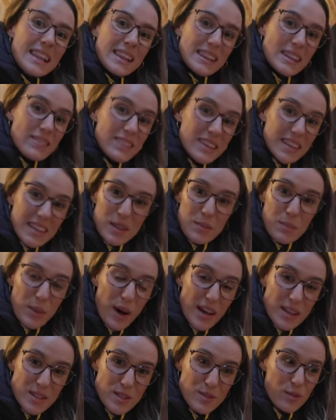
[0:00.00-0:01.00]
living in the
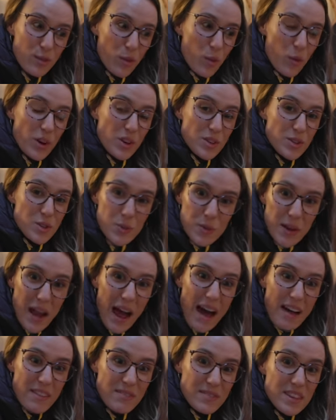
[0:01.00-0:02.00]
bus for two and a
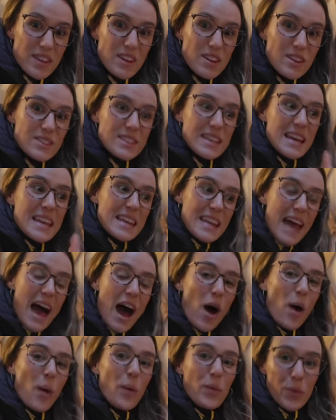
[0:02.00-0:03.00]
half years, and
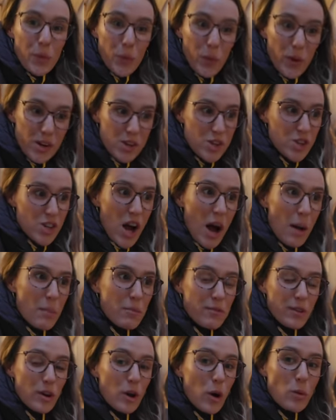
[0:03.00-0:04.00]
now the workshop
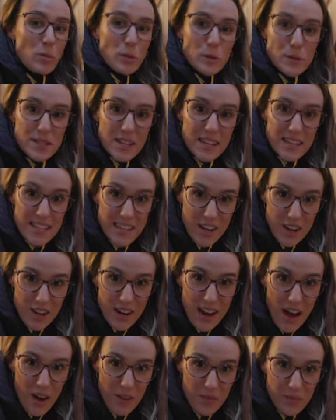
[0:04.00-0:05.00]
for almost a year
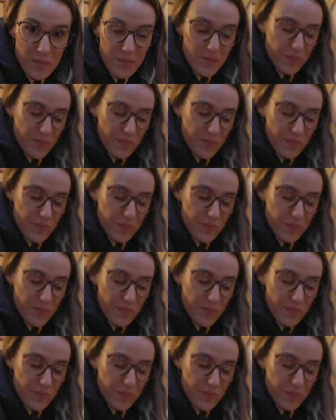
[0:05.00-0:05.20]
now.